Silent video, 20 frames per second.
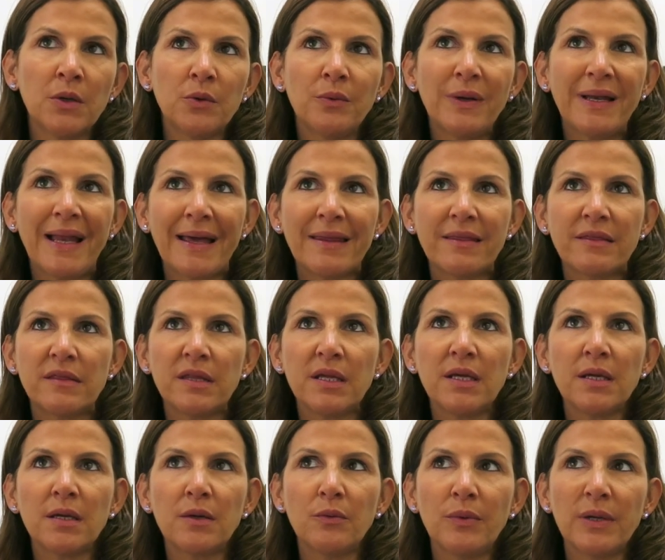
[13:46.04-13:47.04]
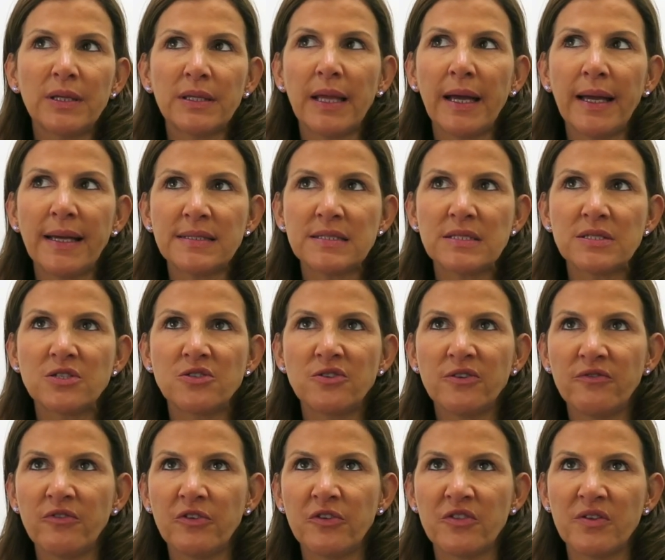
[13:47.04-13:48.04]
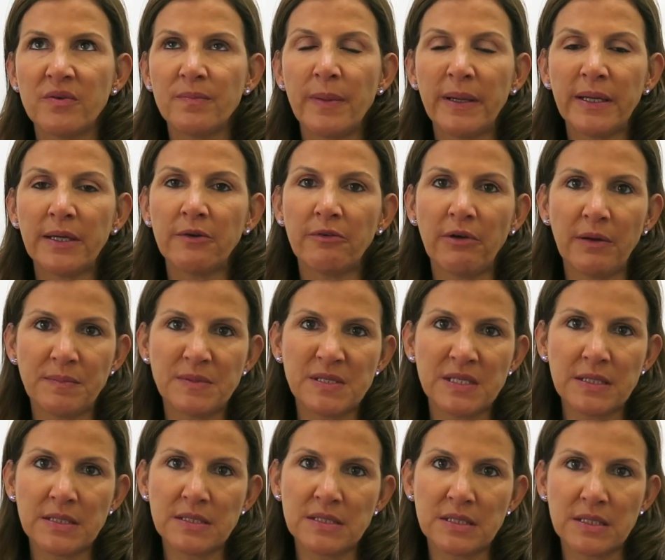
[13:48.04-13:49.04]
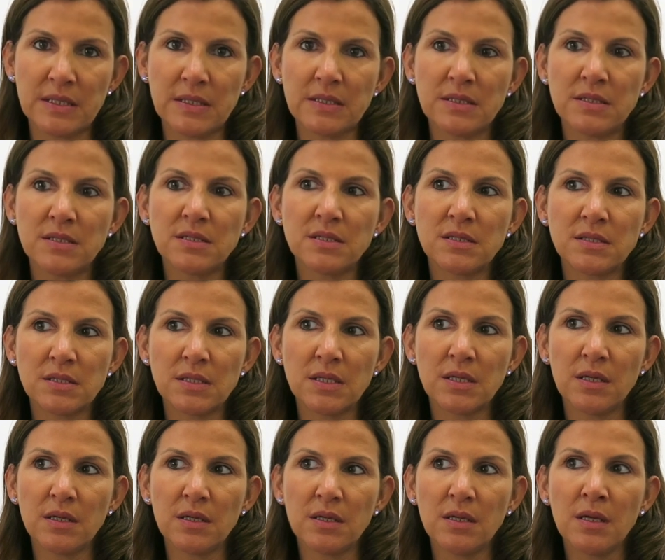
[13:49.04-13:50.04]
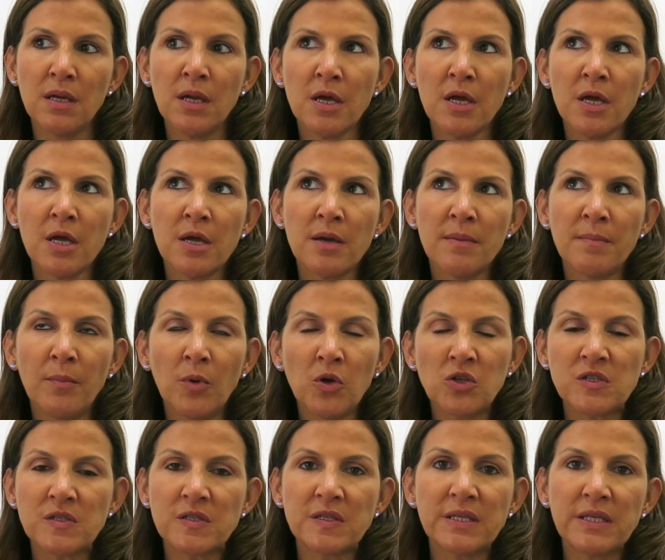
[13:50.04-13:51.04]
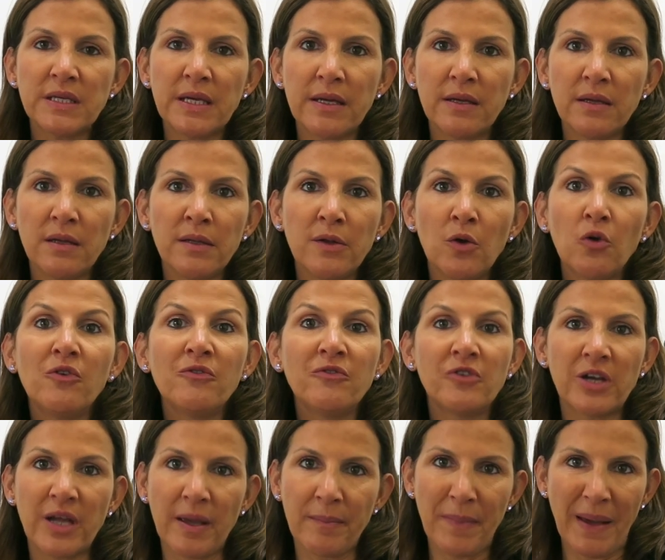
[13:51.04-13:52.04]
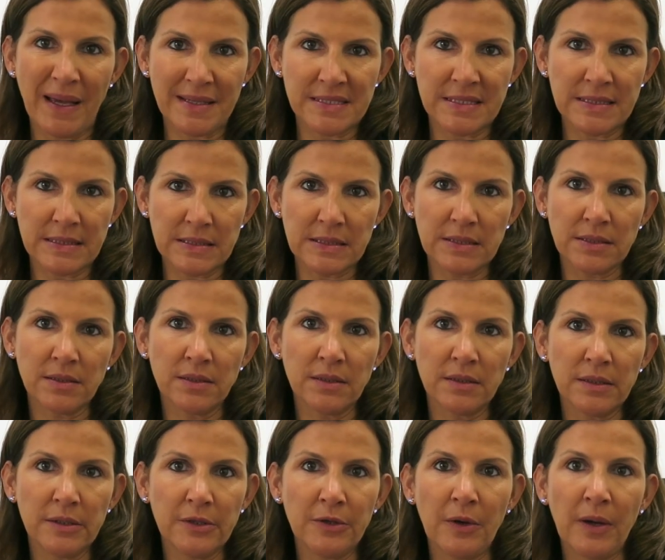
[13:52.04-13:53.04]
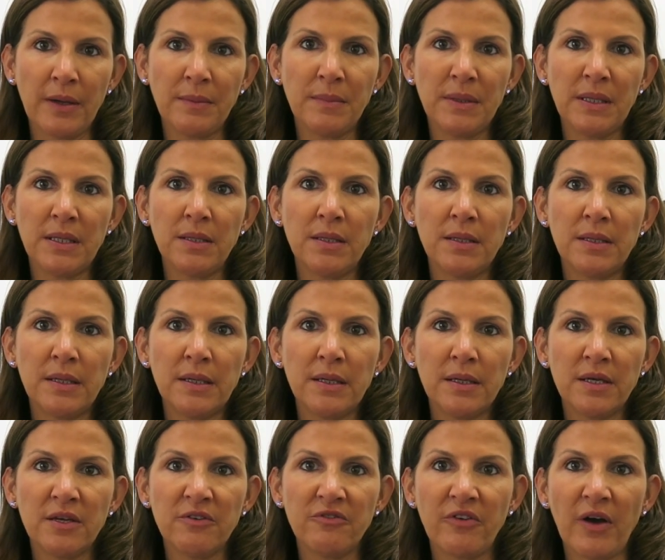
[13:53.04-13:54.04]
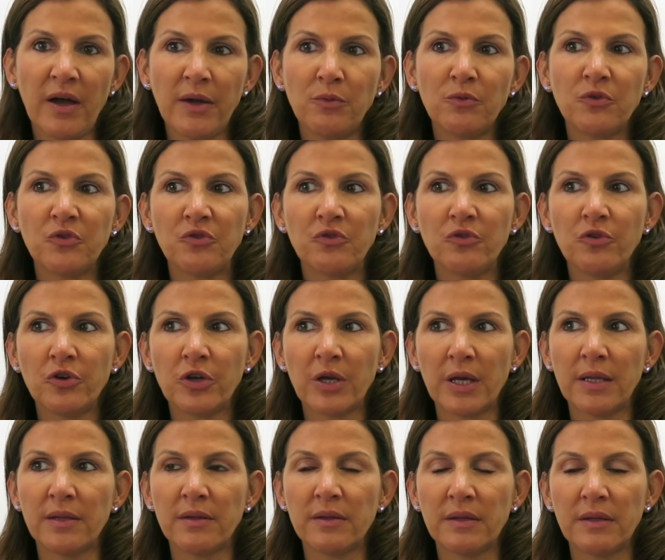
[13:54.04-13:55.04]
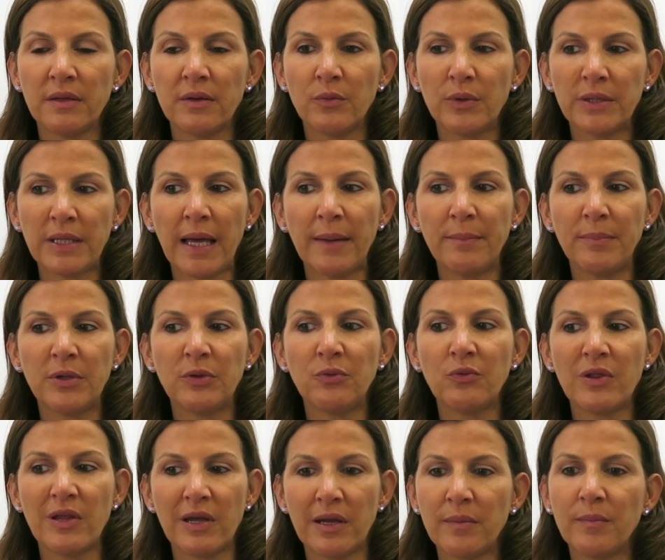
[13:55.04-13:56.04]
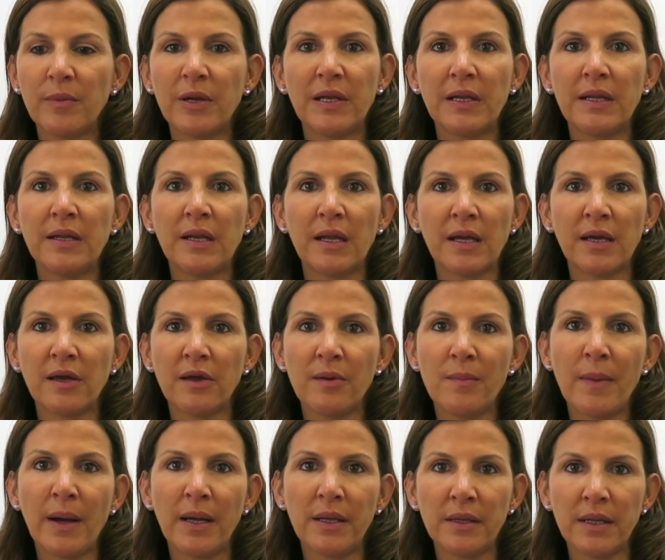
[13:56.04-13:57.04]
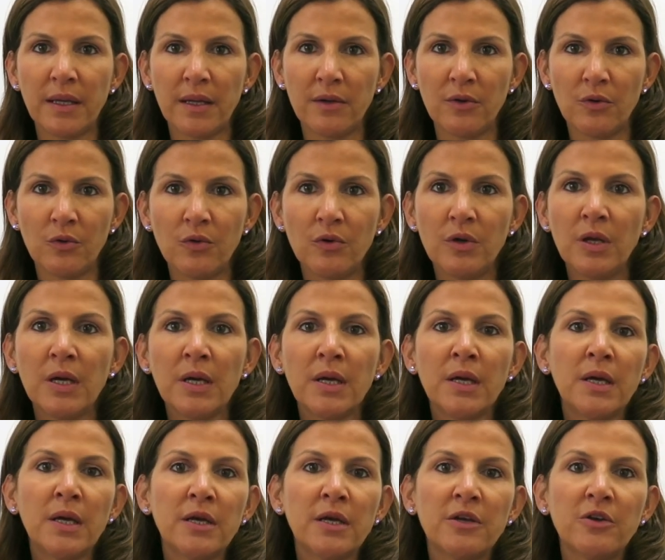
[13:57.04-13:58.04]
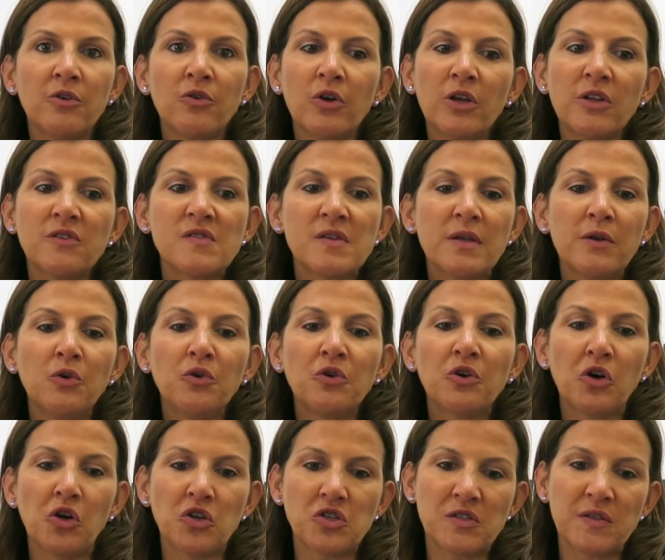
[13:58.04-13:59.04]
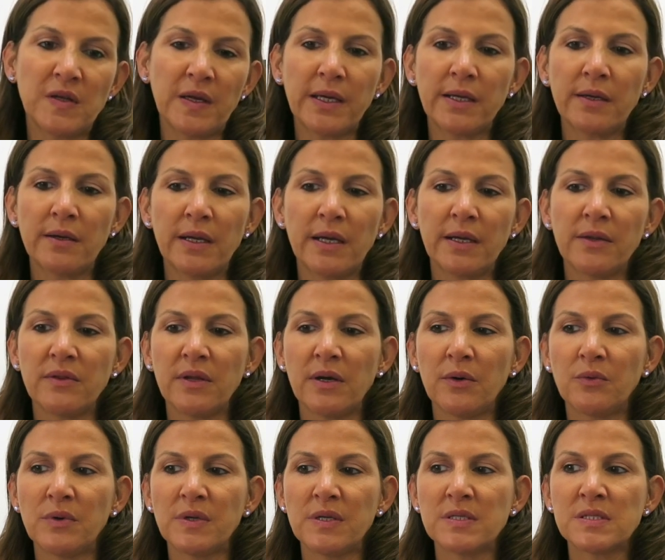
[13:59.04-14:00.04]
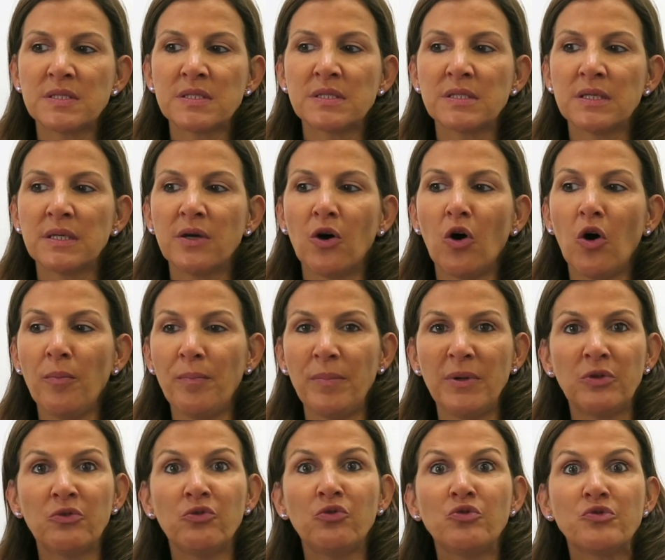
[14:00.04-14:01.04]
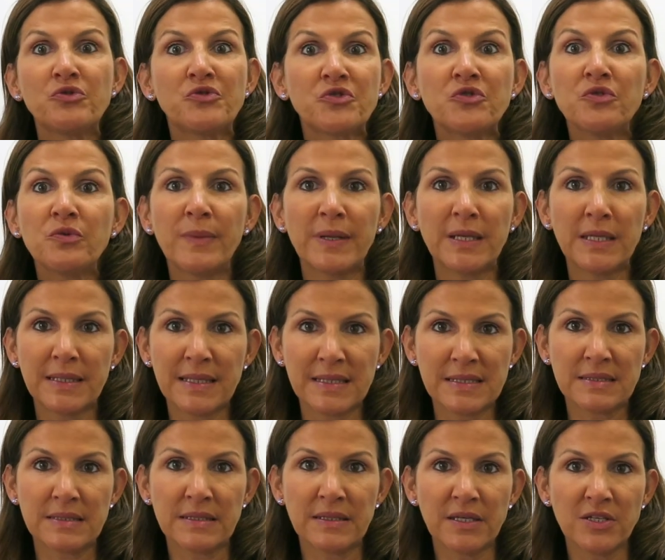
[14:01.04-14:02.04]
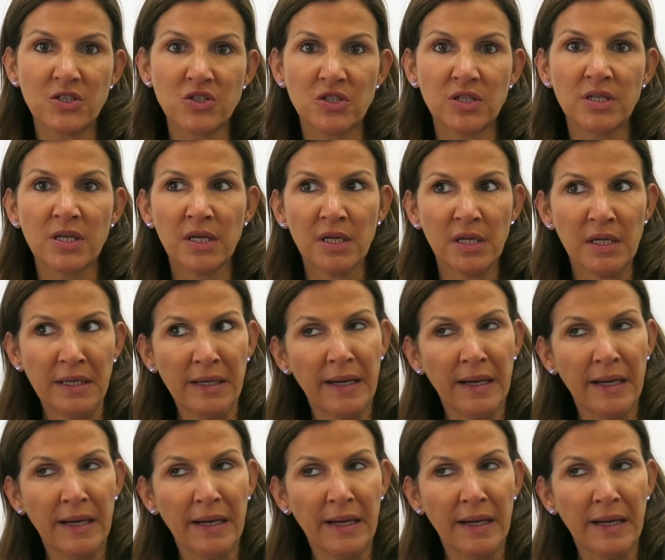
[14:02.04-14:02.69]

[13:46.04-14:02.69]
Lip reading: Well, I think what has driven the bankruptcies is mostly an overcapacity. If I want to look at what happened with Air Berlin and Germania and all, it's a low-cost airline that was open to so many destinations.